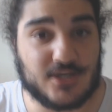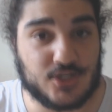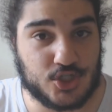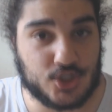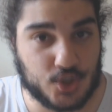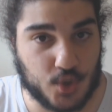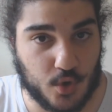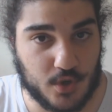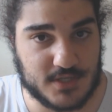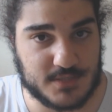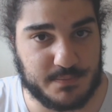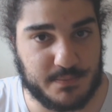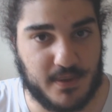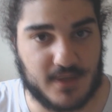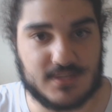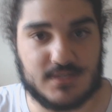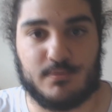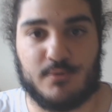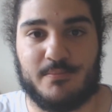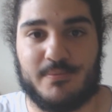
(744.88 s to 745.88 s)
as short as
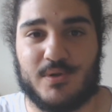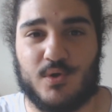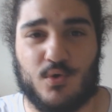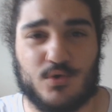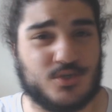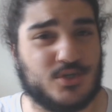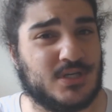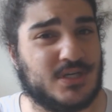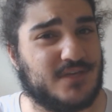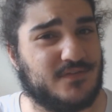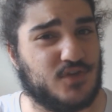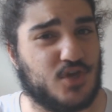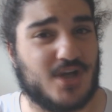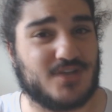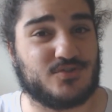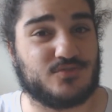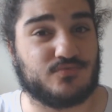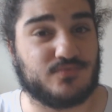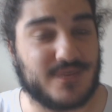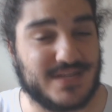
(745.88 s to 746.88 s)
possible, but also give you
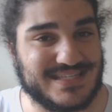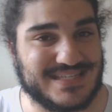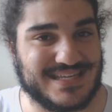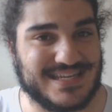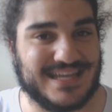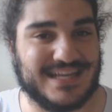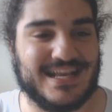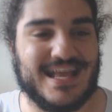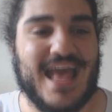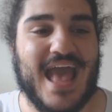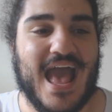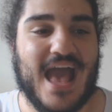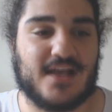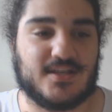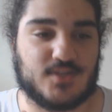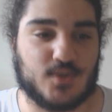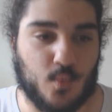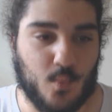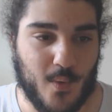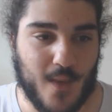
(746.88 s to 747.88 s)
guys reasoning
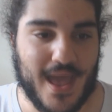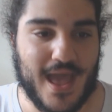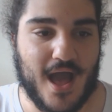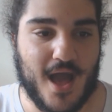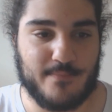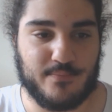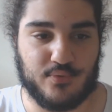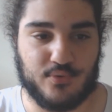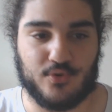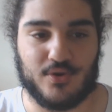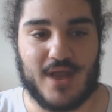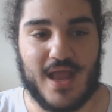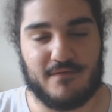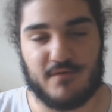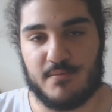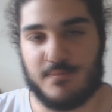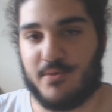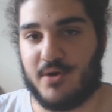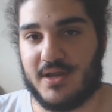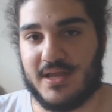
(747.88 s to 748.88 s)
as to where I put
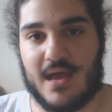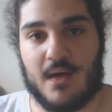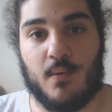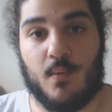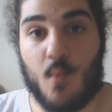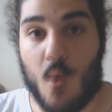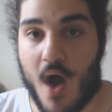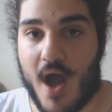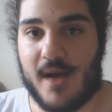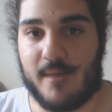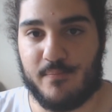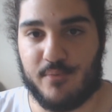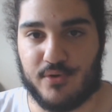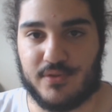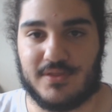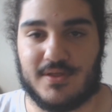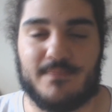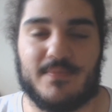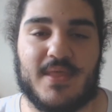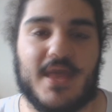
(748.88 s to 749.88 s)
everybody and why I
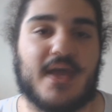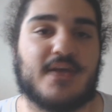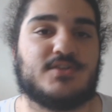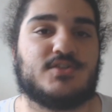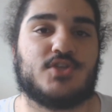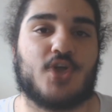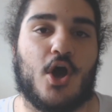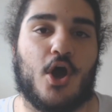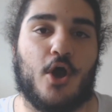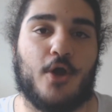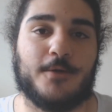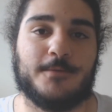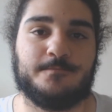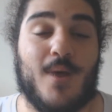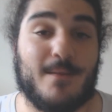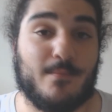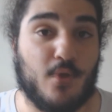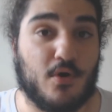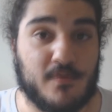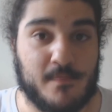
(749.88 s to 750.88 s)
put them there. So
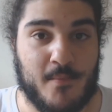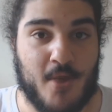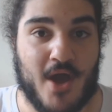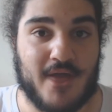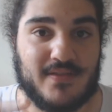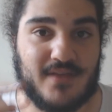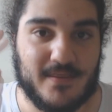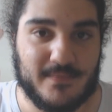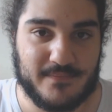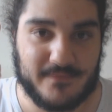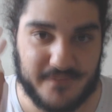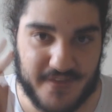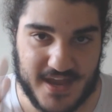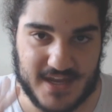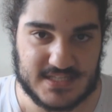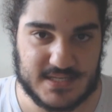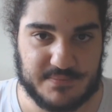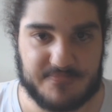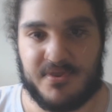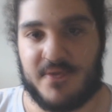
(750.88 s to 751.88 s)
one more reminder,
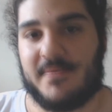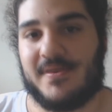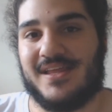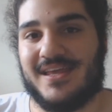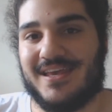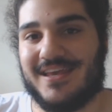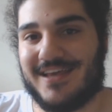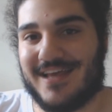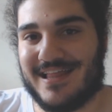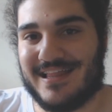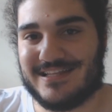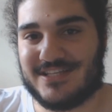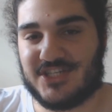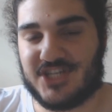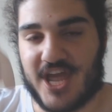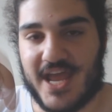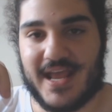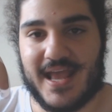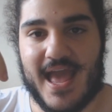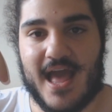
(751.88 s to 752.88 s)
Fantasy Premier League,
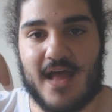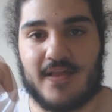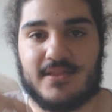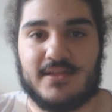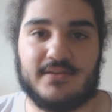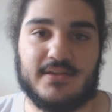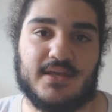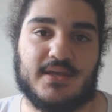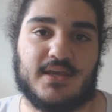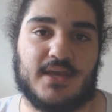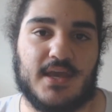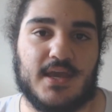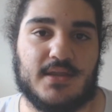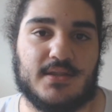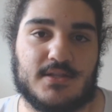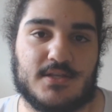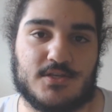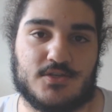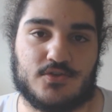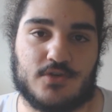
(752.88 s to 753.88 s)
check out the link in
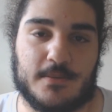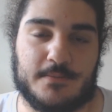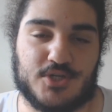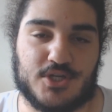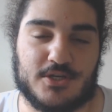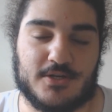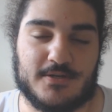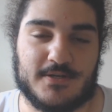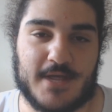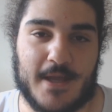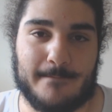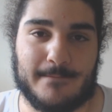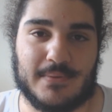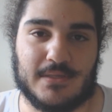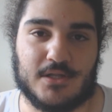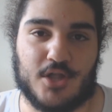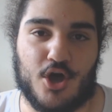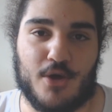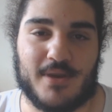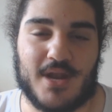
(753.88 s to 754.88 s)
the description down
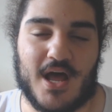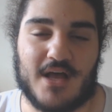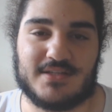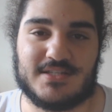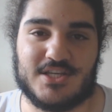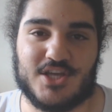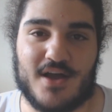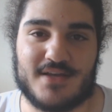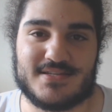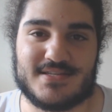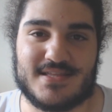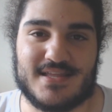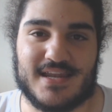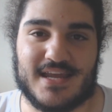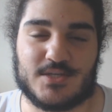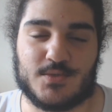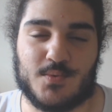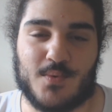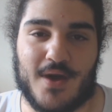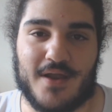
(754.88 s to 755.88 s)
below. But I'll see you guys in the
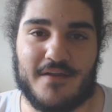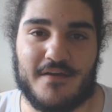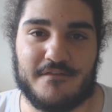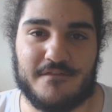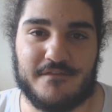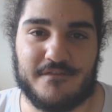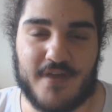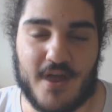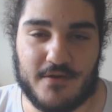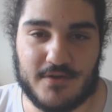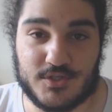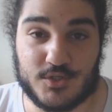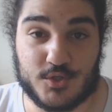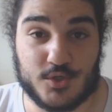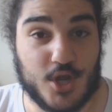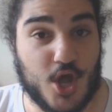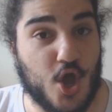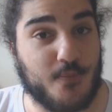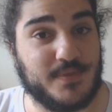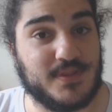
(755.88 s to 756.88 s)
next one very
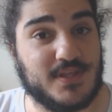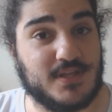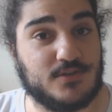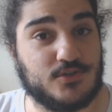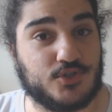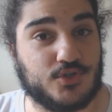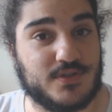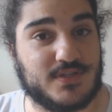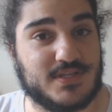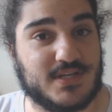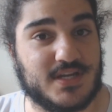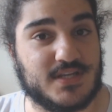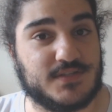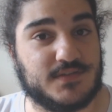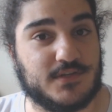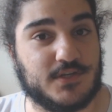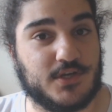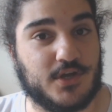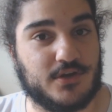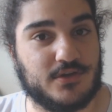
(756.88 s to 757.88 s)
soon. I hope you did enjoy today's
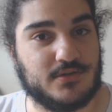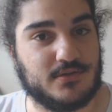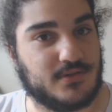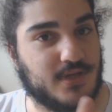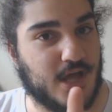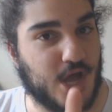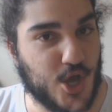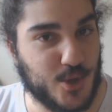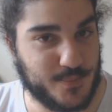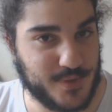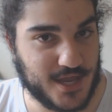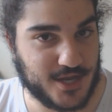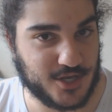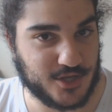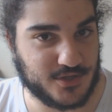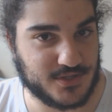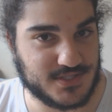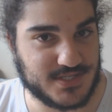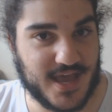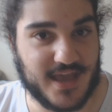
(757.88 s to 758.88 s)
video. I hope you had a
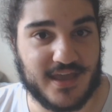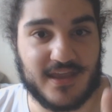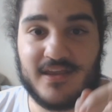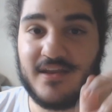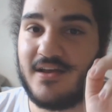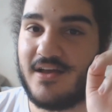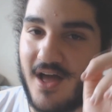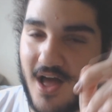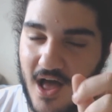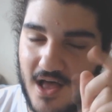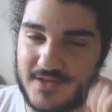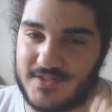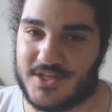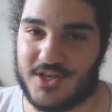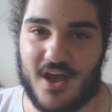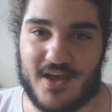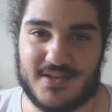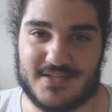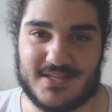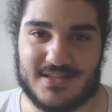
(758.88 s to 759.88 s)
good day. I'll see
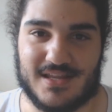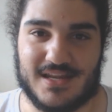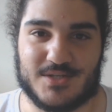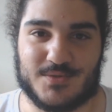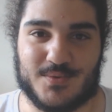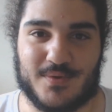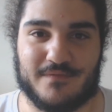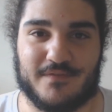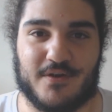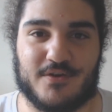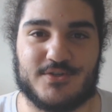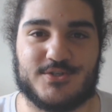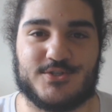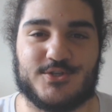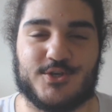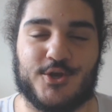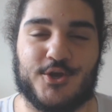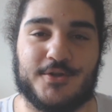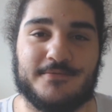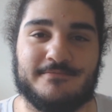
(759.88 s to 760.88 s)
you guys in the next one very
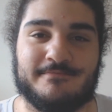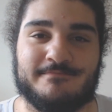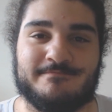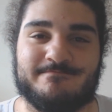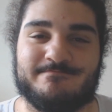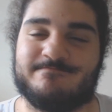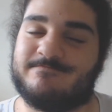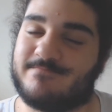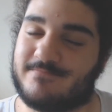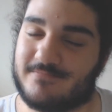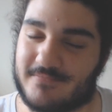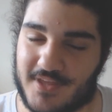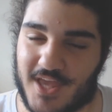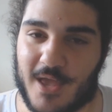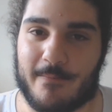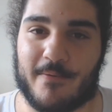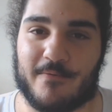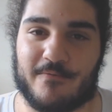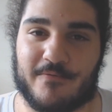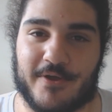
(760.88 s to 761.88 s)
soon.
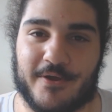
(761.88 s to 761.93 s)
Keep it